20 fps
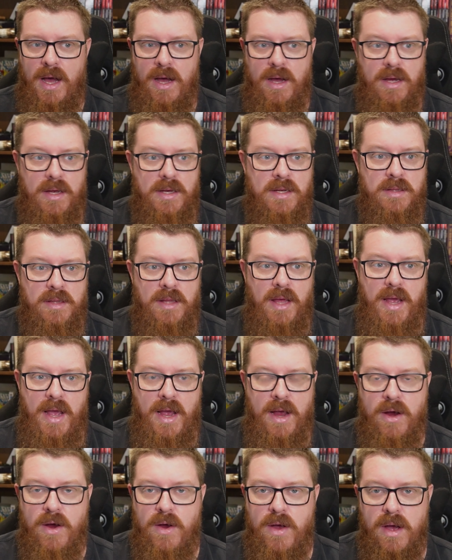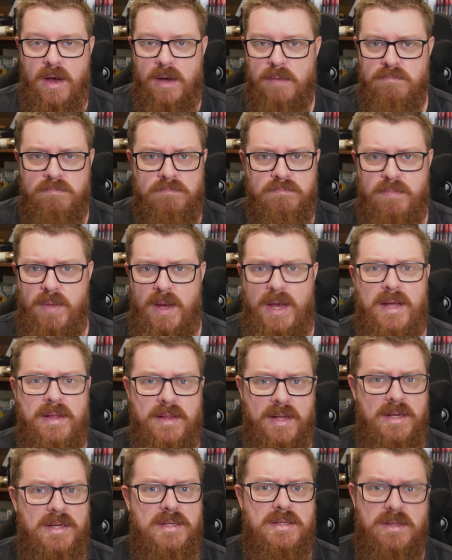in the area, being
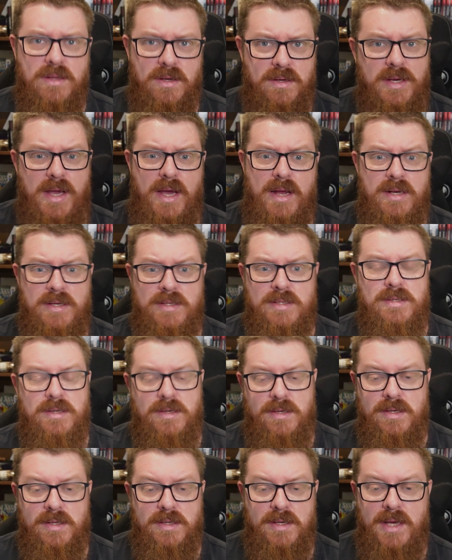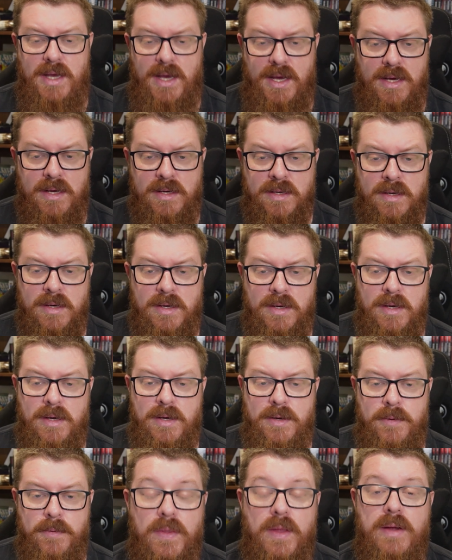that it's located in Circular Quay.
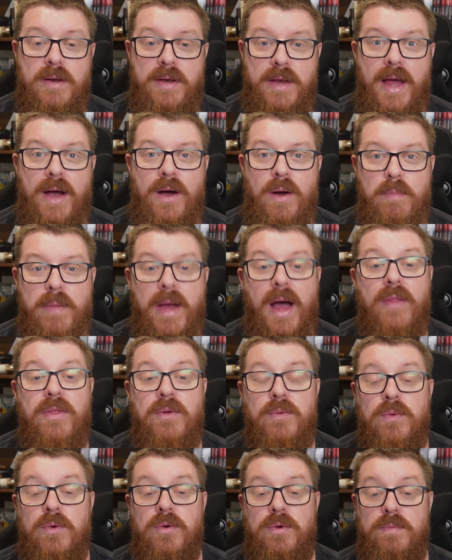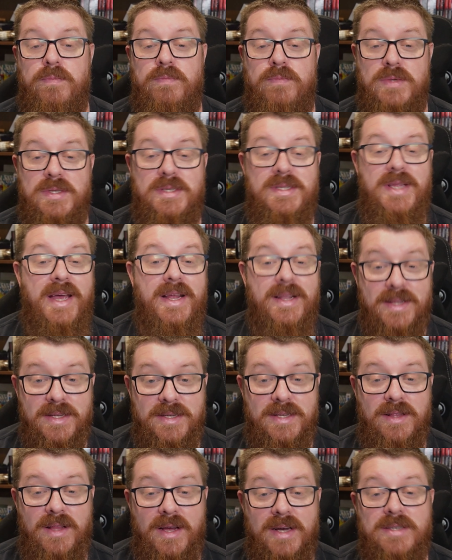Now about the room, we stayed in the
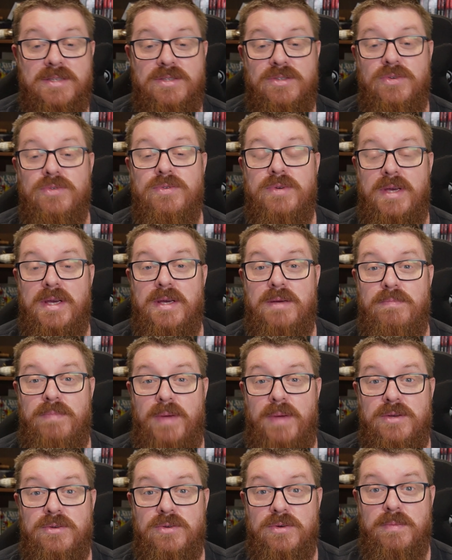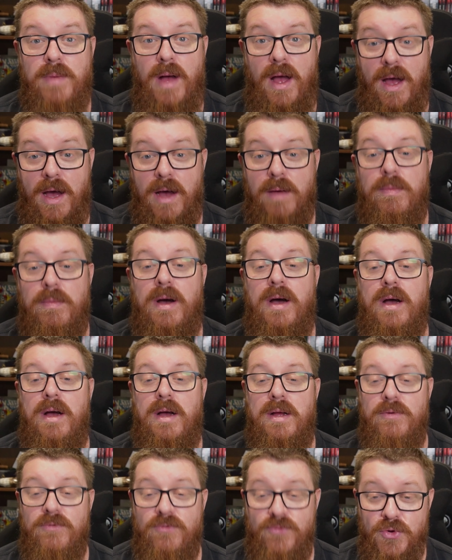Deluxe 2-king bedroom harbour
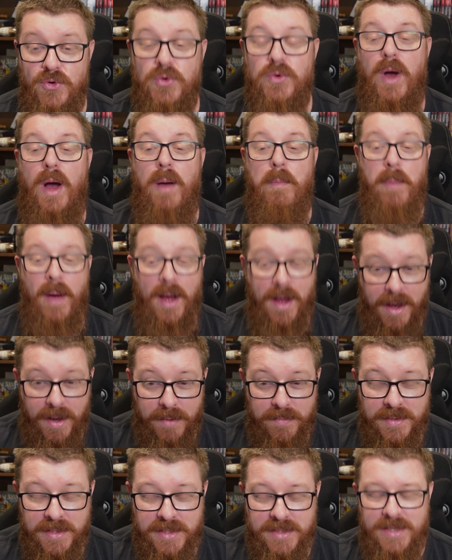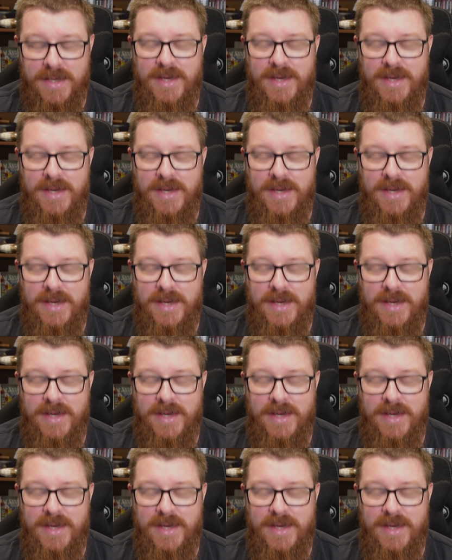view apartment.